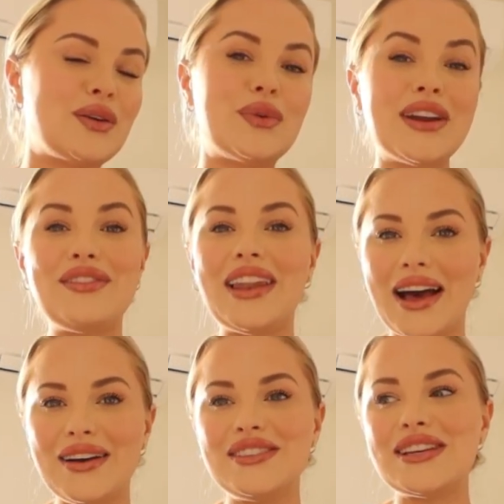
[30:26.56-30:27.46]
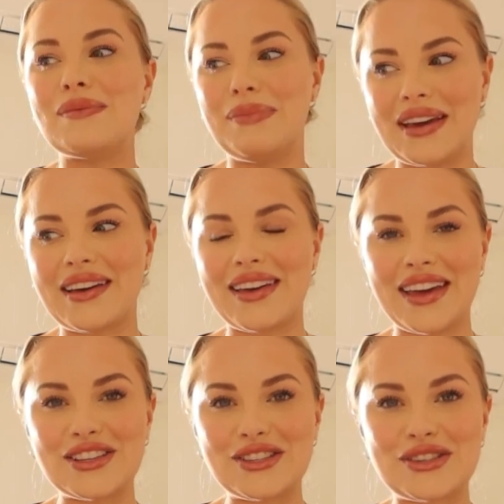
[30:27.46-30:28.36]
would have loved a bigger
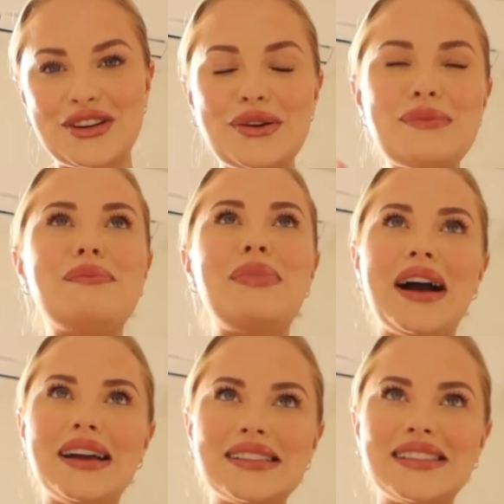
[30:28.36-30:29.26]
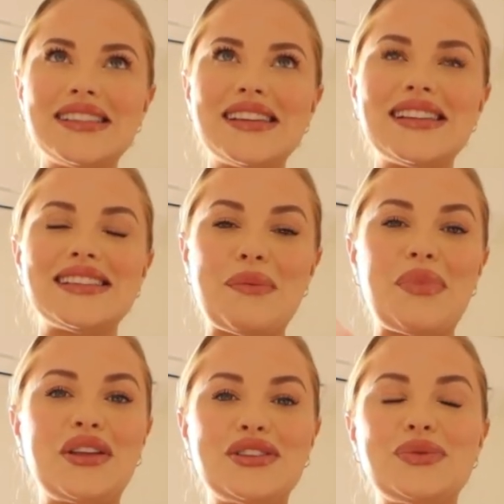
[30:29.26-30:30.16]
guest room, but it's
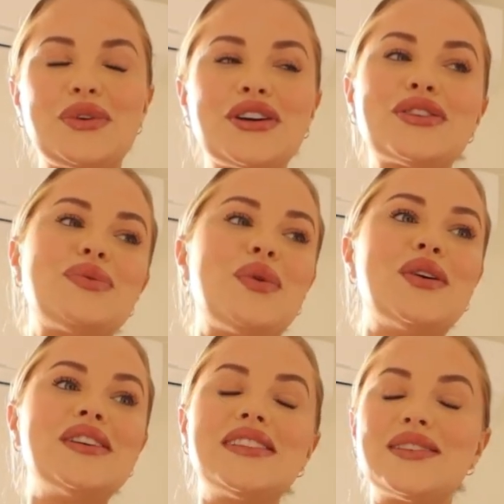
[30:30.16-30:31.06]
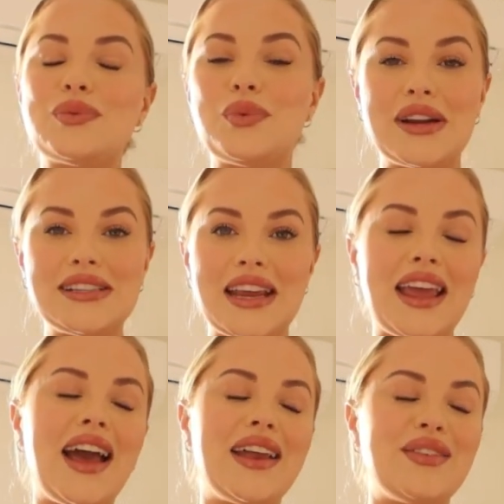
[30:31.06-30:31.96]
something to work towards. One
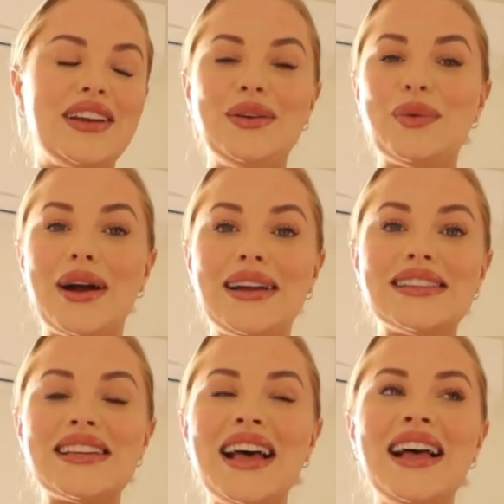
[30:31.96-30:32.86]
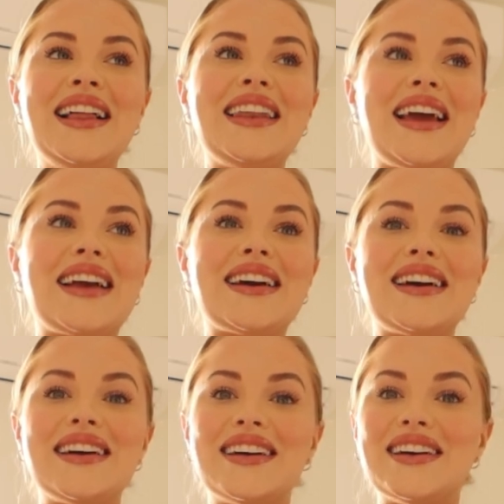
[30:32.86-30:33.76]
day I really want like
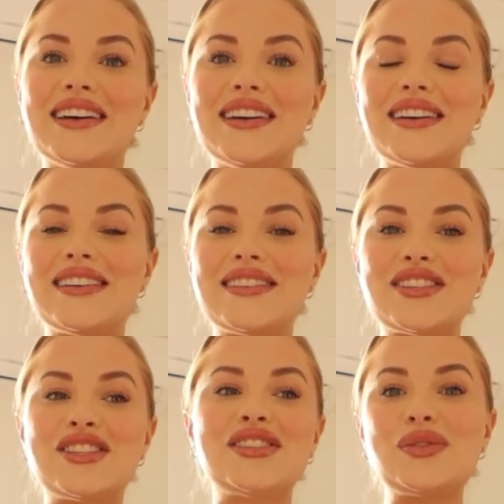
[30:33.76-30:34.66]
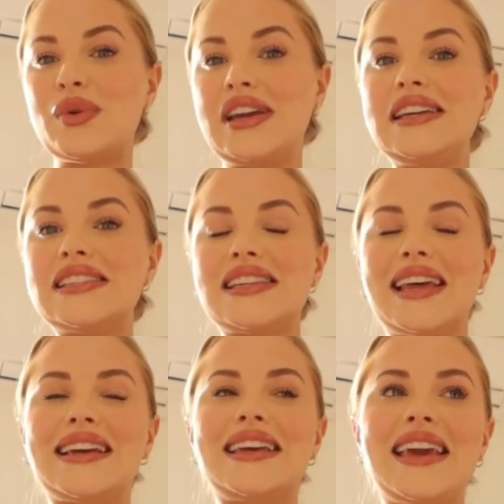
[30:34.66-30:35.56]
a suite,
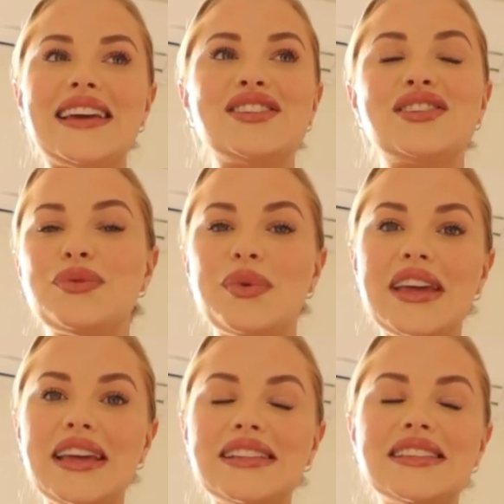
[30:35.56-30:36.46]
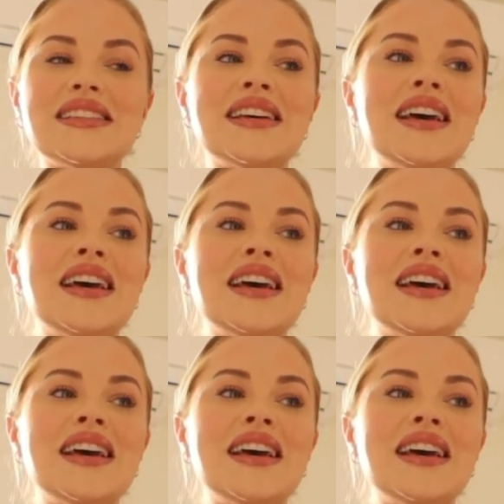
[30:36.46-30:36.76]
like a guest suite